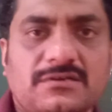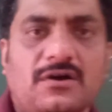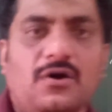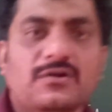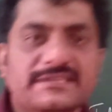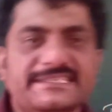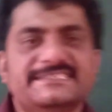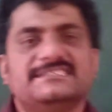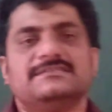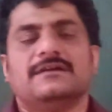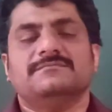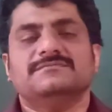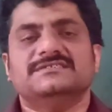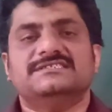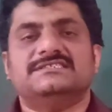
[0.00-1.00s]
all these
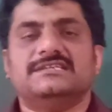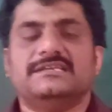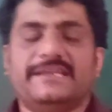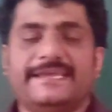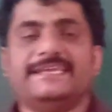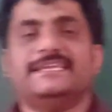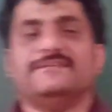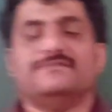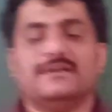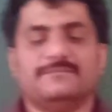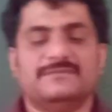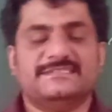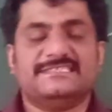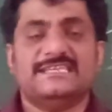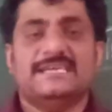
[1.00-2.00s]
numbers, the negative
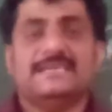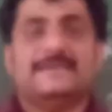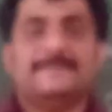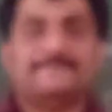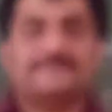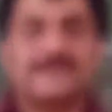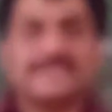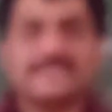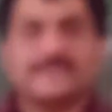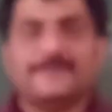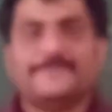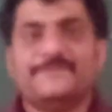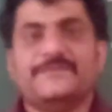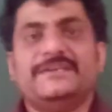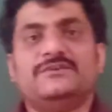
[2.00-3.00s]
numbers.
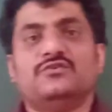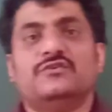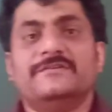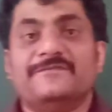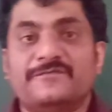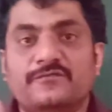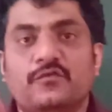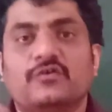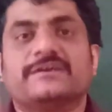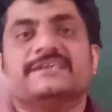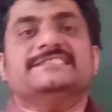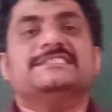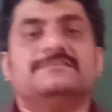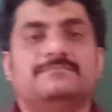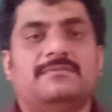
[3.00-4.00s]
But we don't
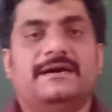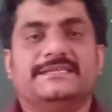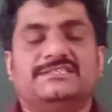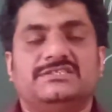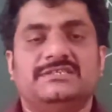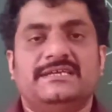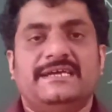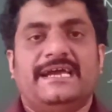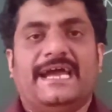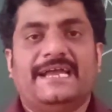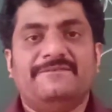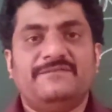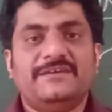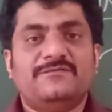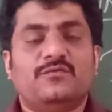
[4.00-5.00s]
focus much. And we